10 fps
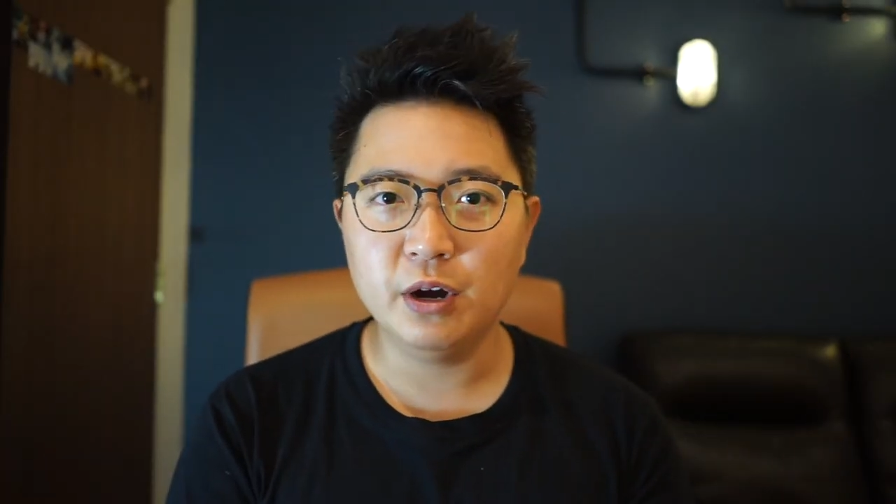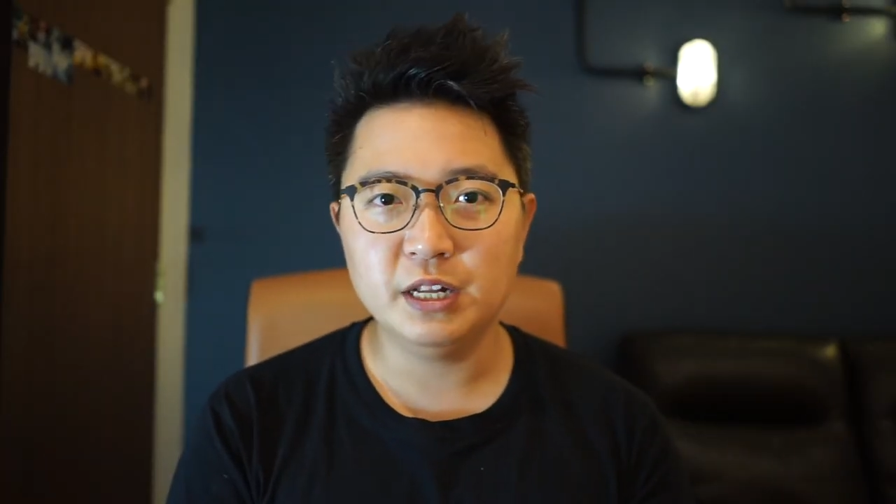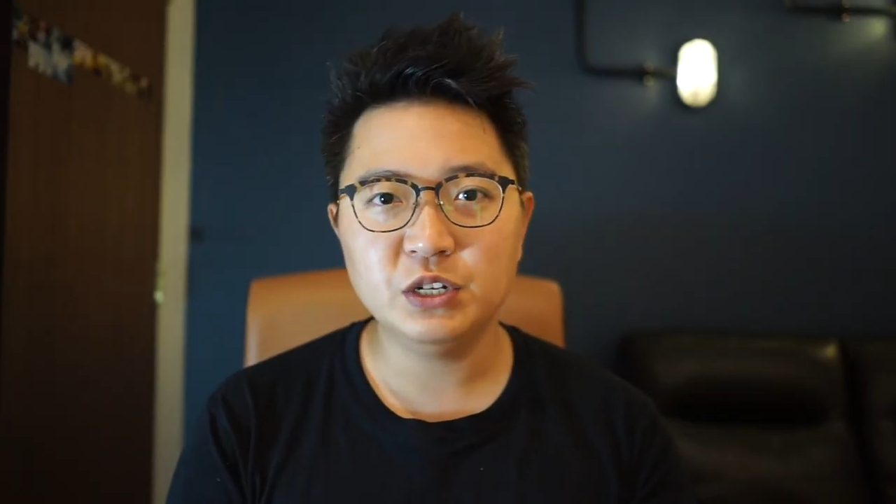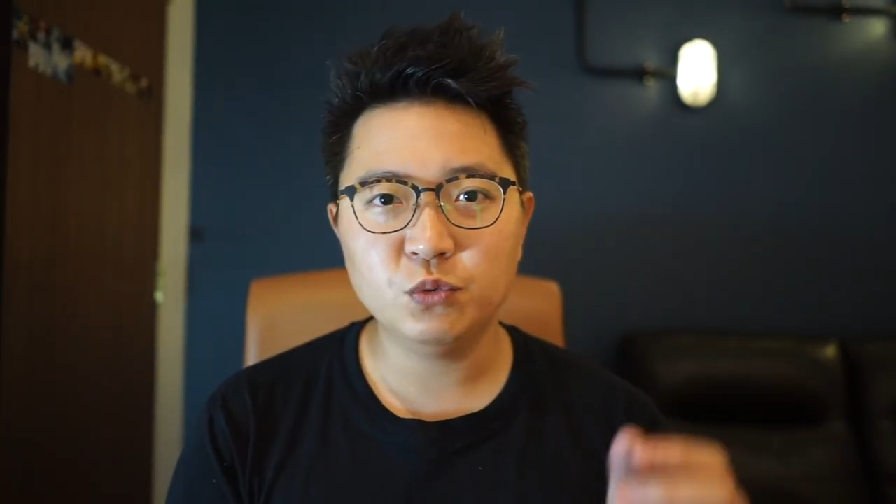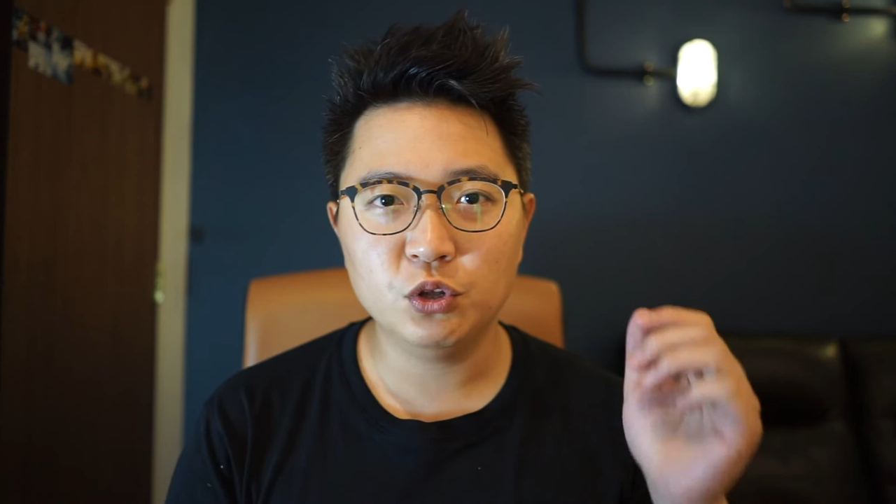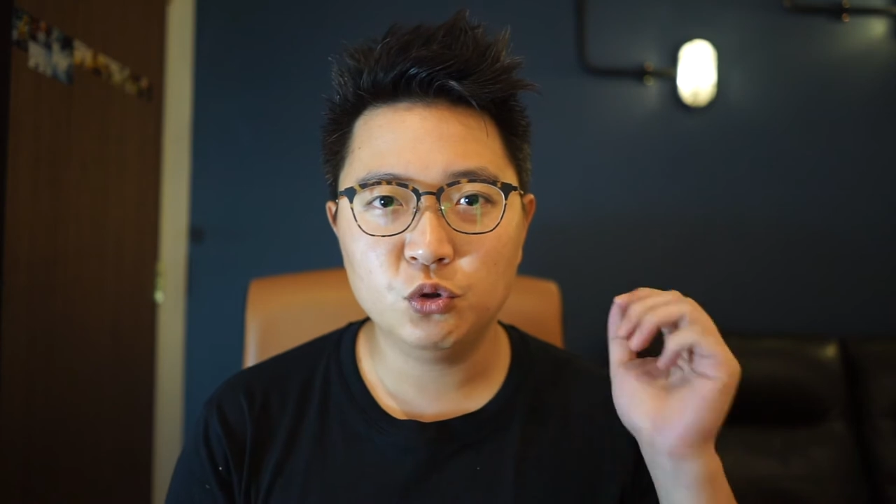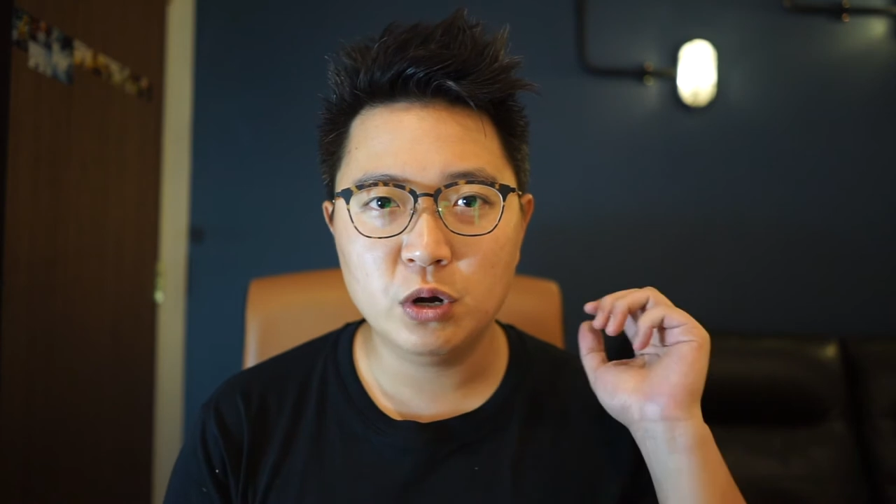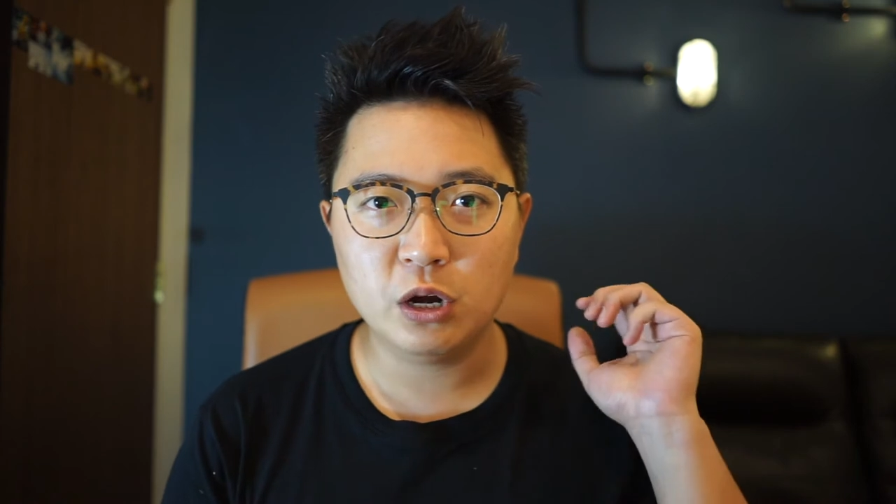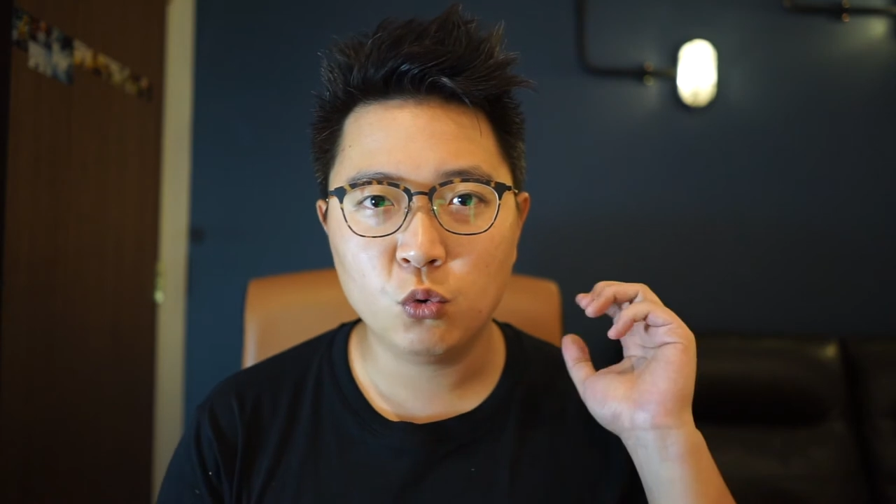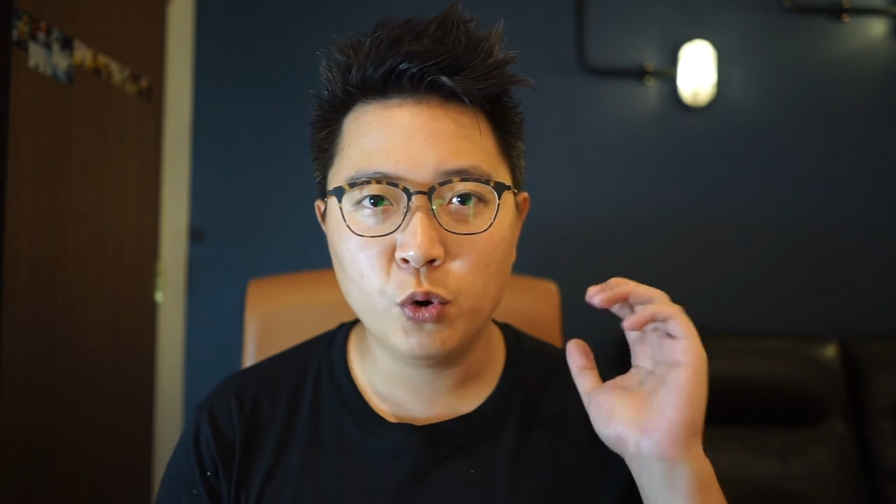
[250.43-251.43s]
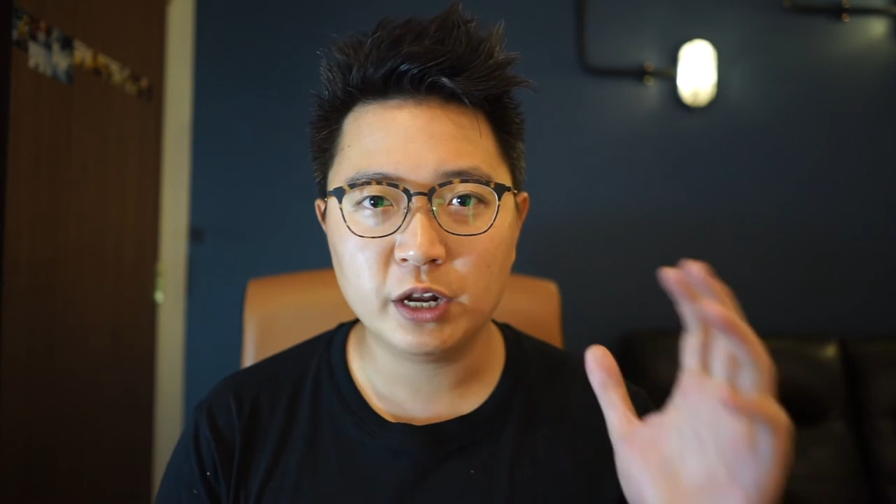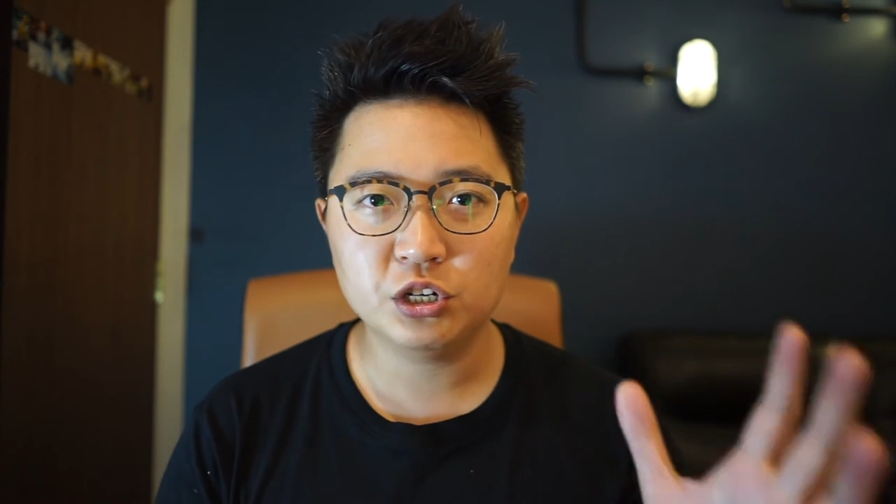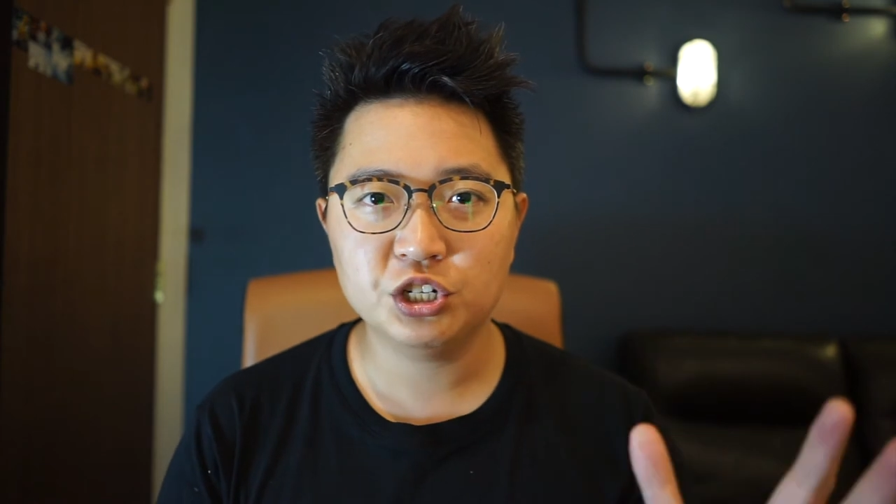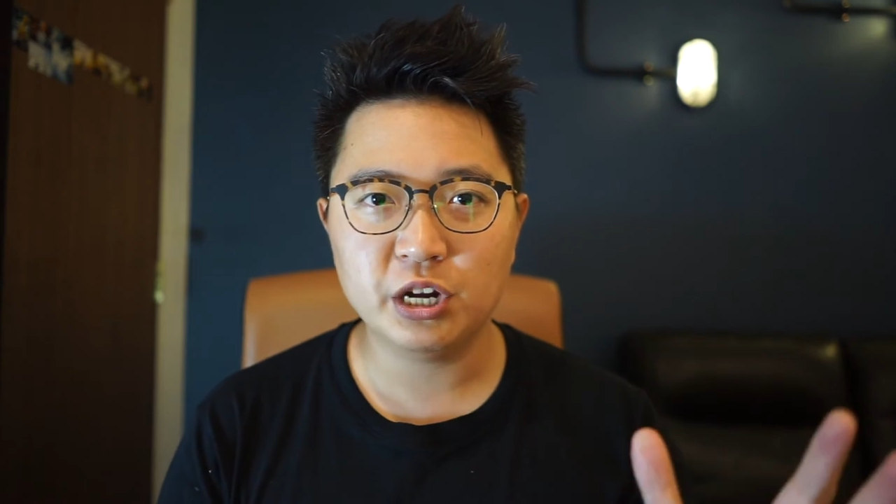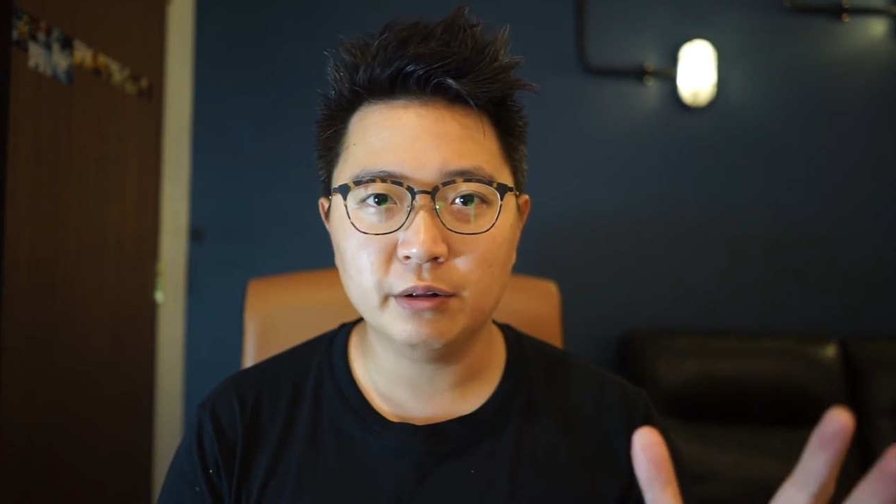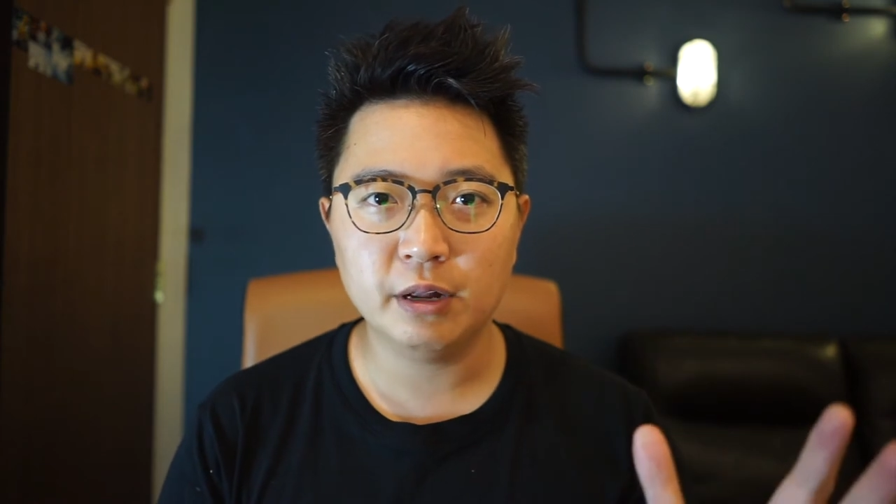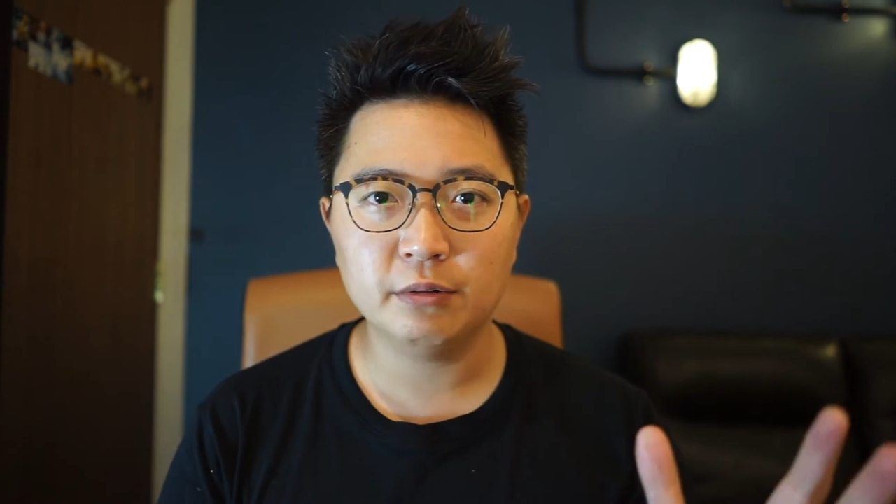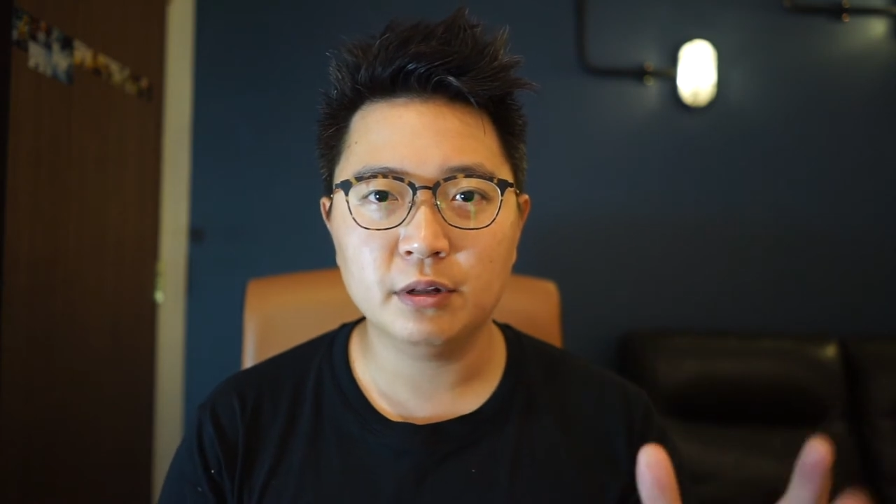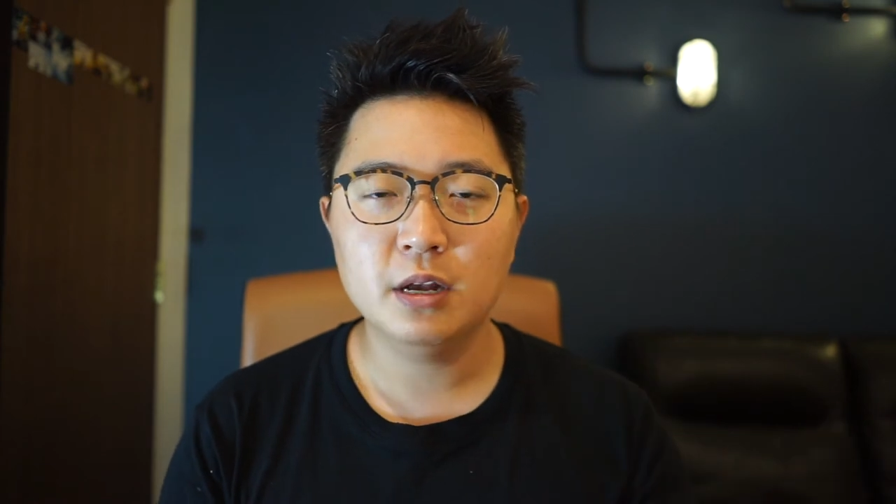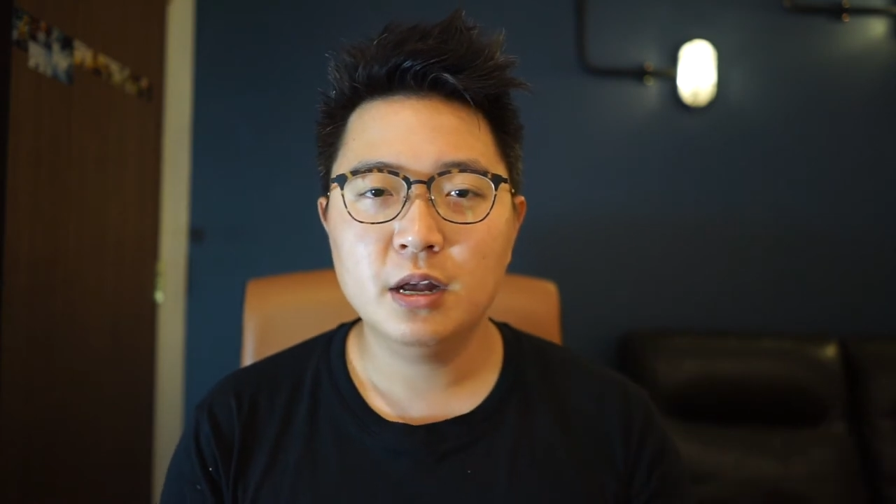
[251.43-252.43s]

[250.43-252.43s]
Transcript: I just want to do a quick shout out